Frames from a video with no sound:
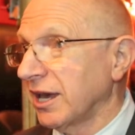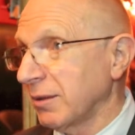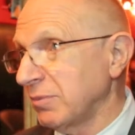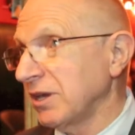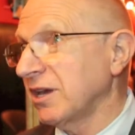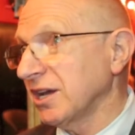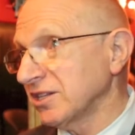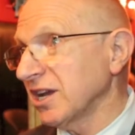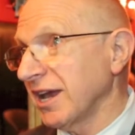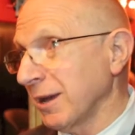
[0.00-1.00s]
And
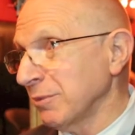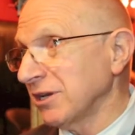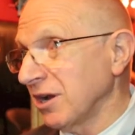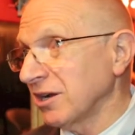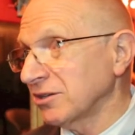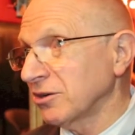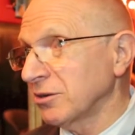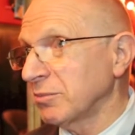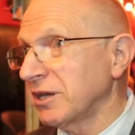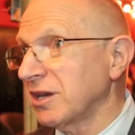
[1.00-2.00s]
because I am a doctor
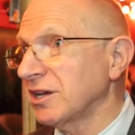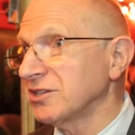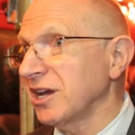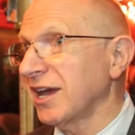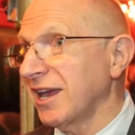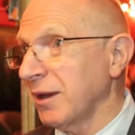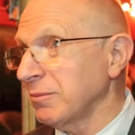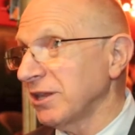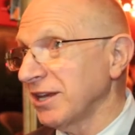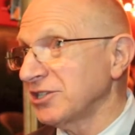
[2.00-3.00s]
and because I
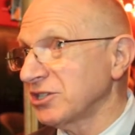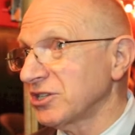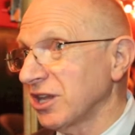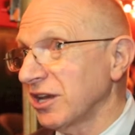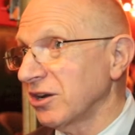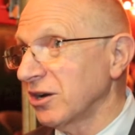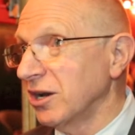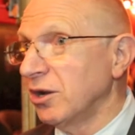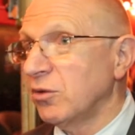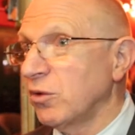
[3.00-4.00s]
am a legislator,
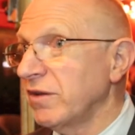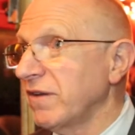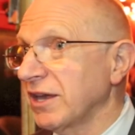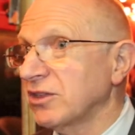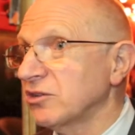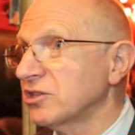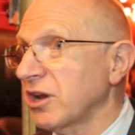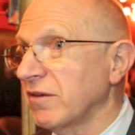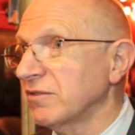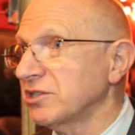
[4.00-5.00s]
we've had those
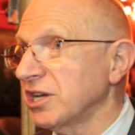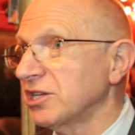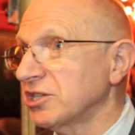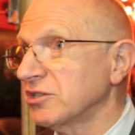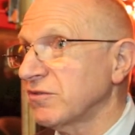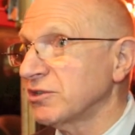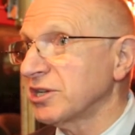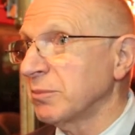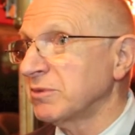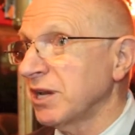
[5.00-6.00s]
conversations for
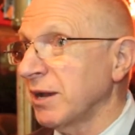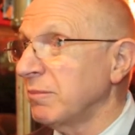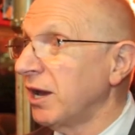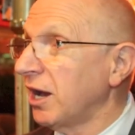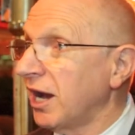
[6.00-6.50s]
some time.